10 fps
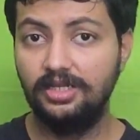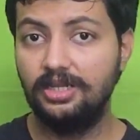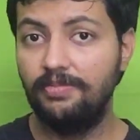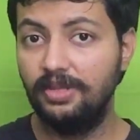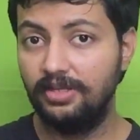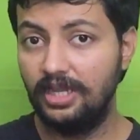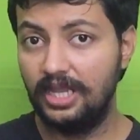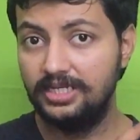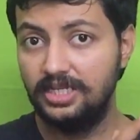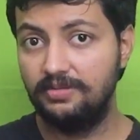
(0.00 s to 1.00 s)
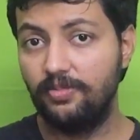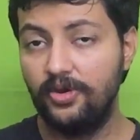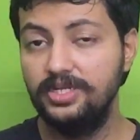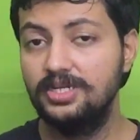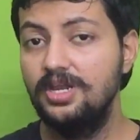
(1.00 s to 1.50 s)
coming at that
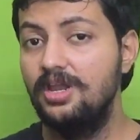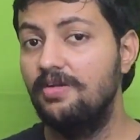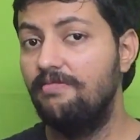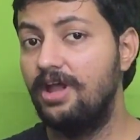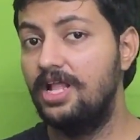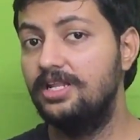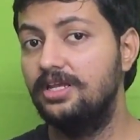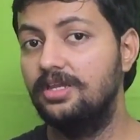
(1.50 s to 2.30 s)
point. Well,